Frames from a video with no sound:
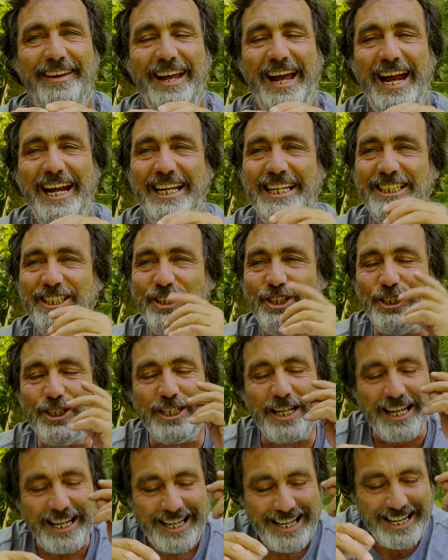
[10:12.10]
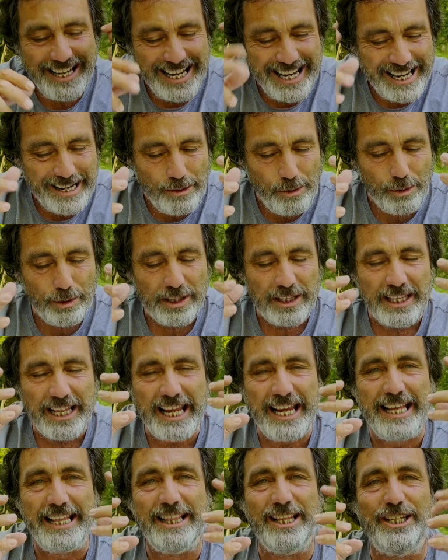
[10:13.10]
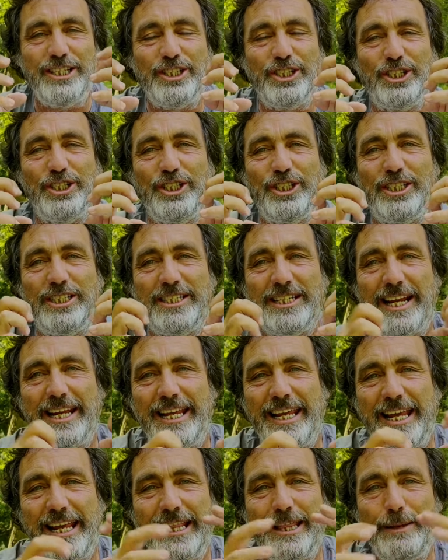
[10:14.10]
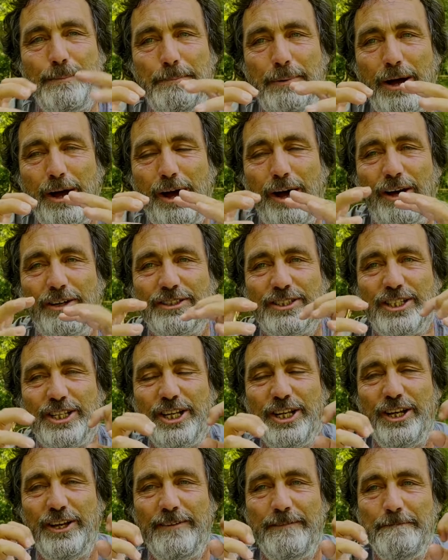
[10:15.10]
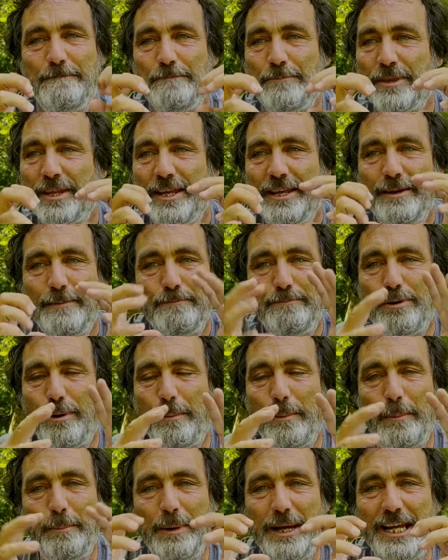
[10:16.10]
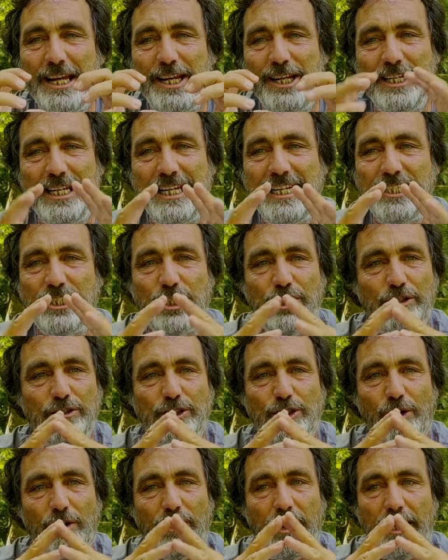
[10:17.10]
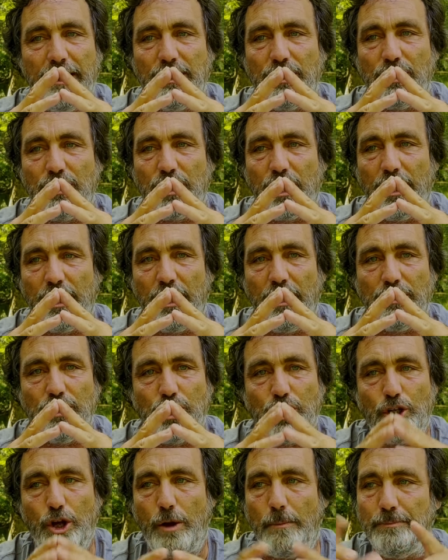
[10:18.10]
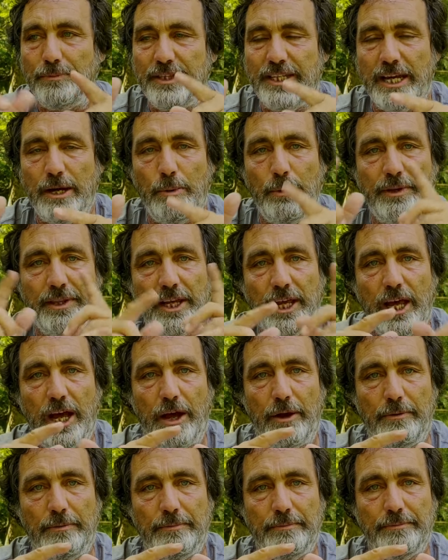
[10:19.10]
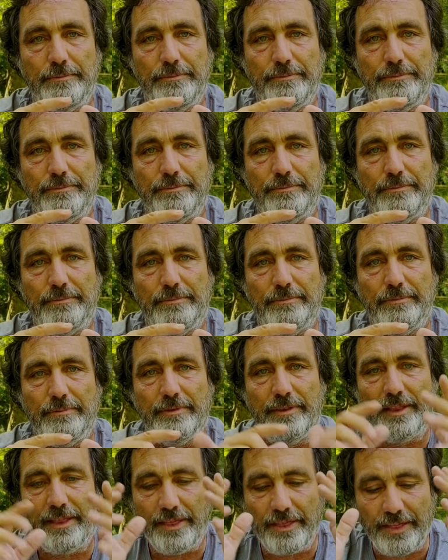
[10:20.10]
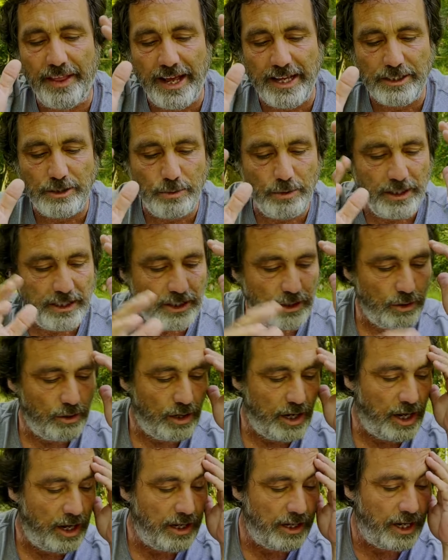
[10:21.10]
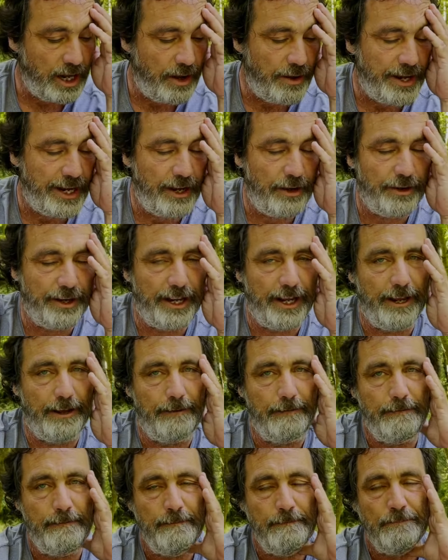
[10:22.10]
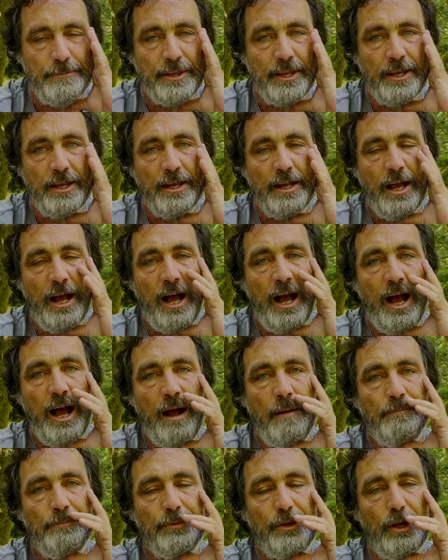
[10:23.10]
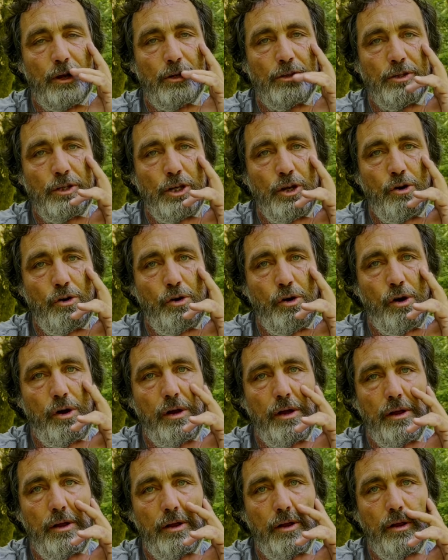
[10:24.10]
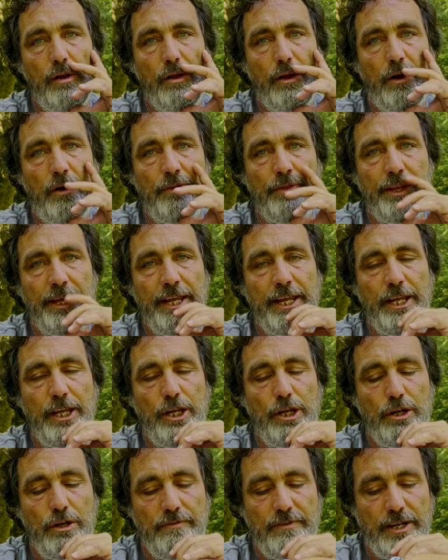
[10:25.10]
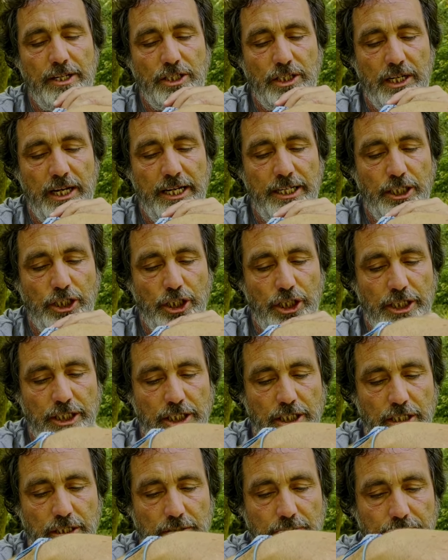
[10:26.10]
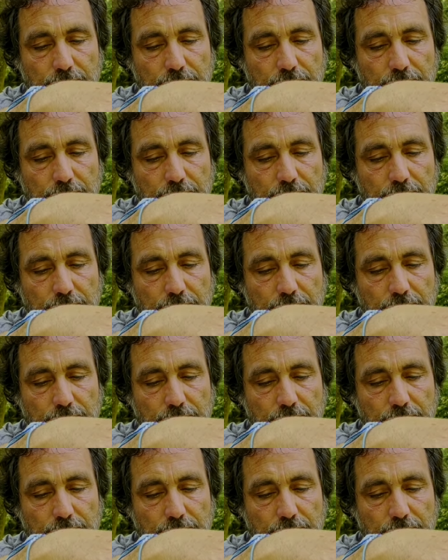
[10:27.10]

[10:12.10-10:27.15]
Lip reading: And it's just a little thing that's just something in the past that probably you need to sort of like just kind of go, stop, deal with and go. That's what is sort of kind of going on here. And you're on the universal energies.